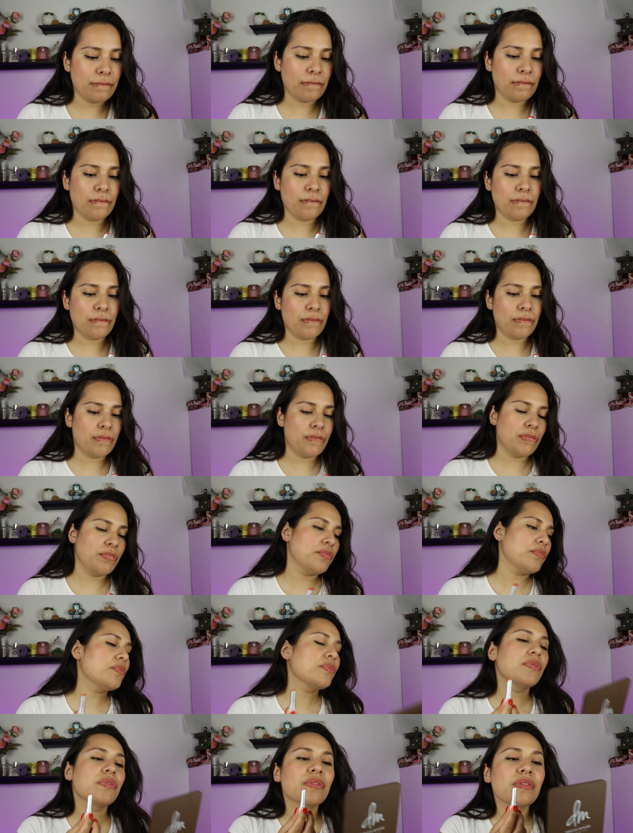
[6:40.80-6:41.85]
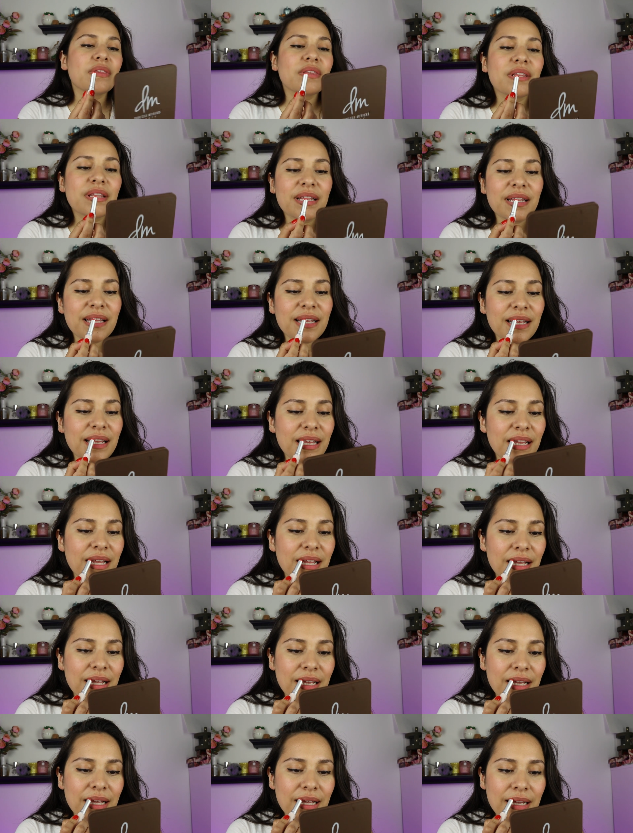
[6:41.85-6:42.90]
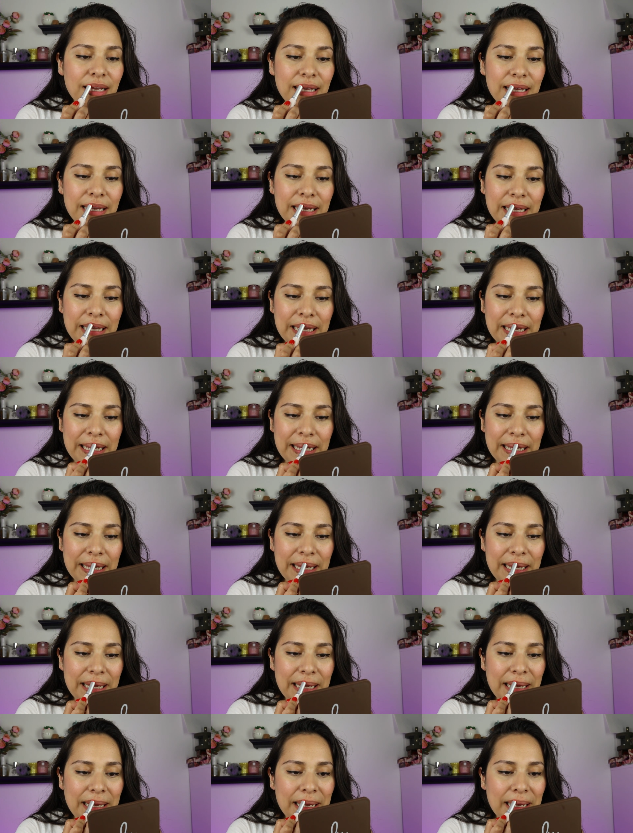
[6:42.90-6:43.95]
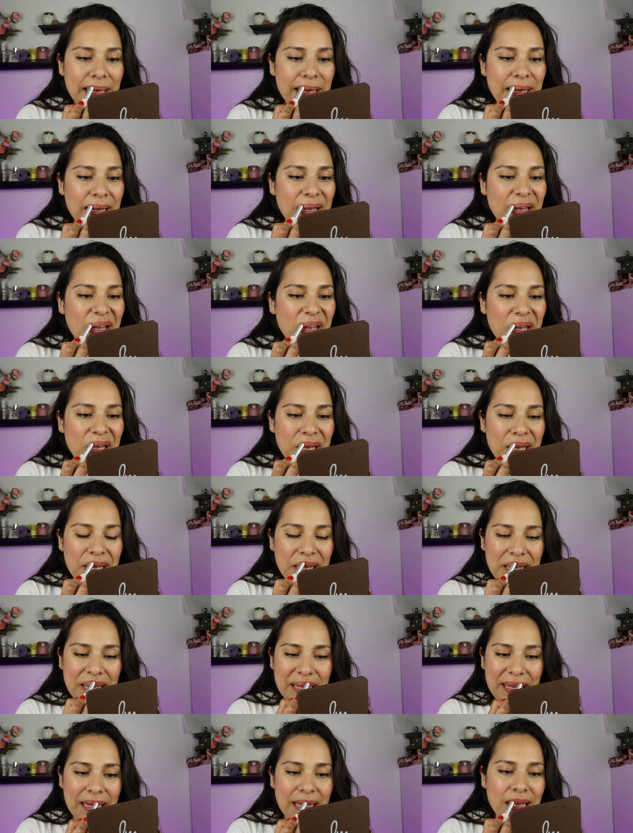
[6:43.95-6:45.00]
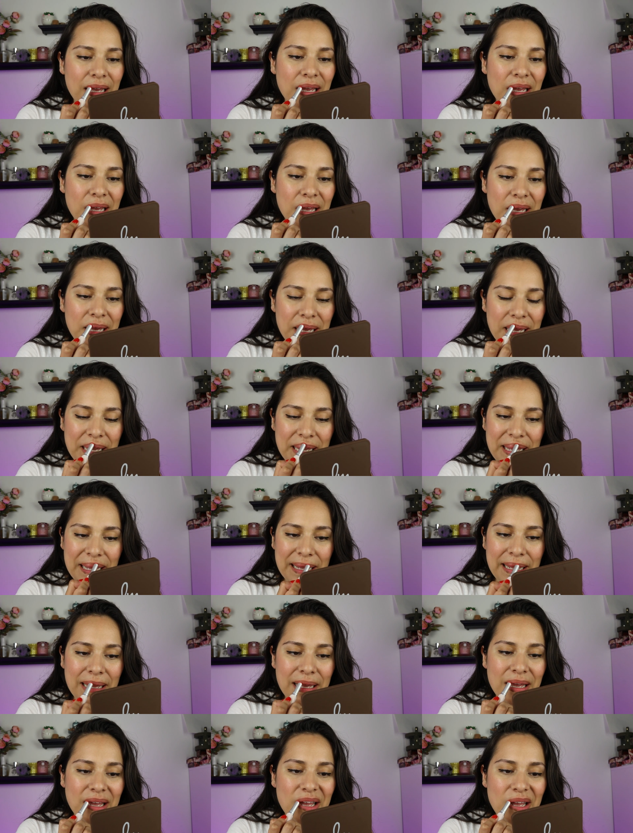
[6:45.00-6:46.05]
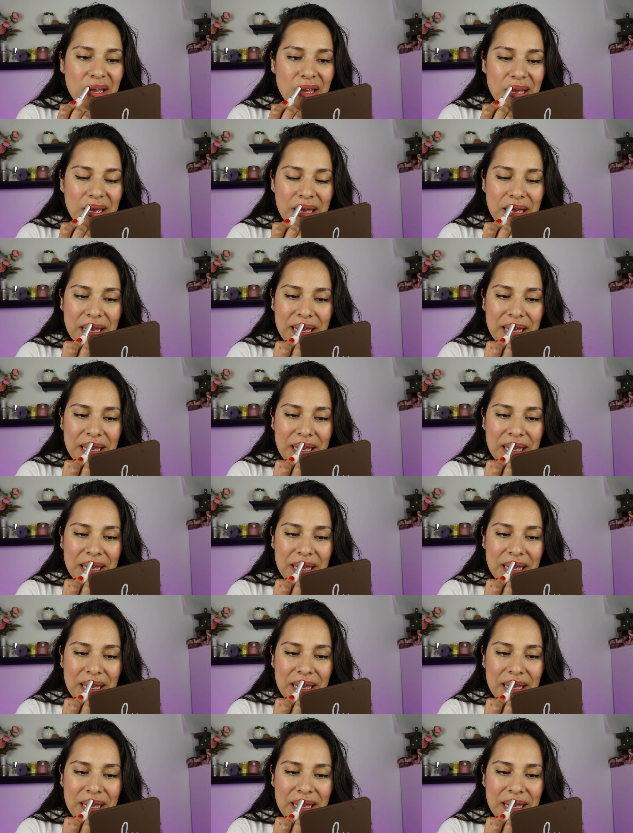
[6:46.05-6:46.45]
Nothing is said.